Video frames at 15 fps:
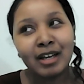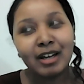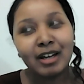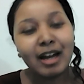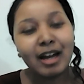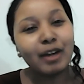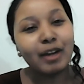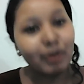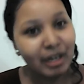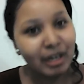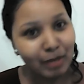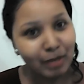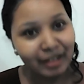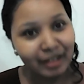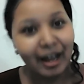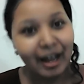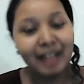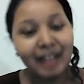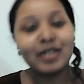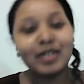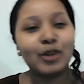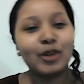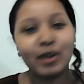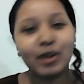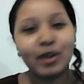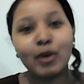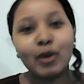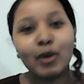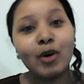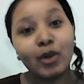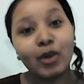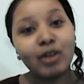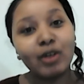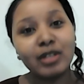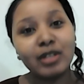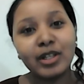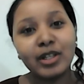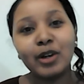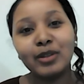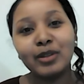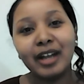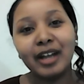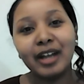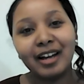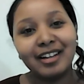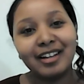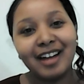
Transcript: agree with that or condone that.